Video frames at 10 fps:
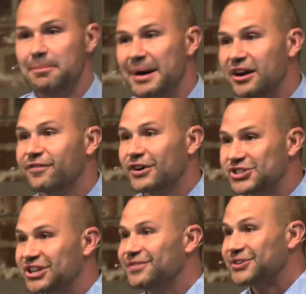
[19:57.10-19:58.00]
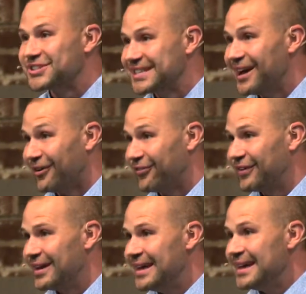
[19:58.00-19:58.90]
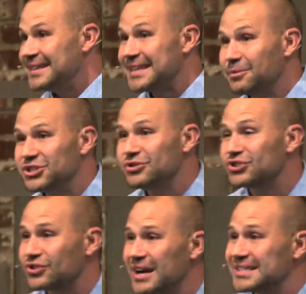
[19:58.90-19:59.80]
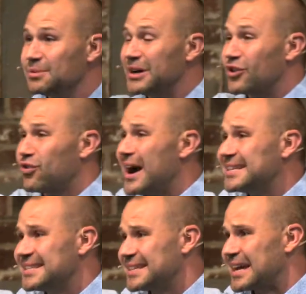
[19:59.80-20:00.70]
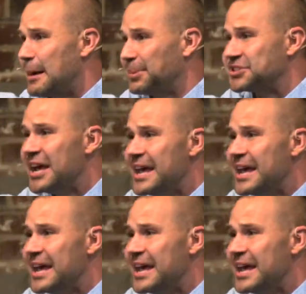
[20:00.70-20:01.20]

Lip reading: a better version of yourself. He's saying, would you trust in what Christ has accomplished?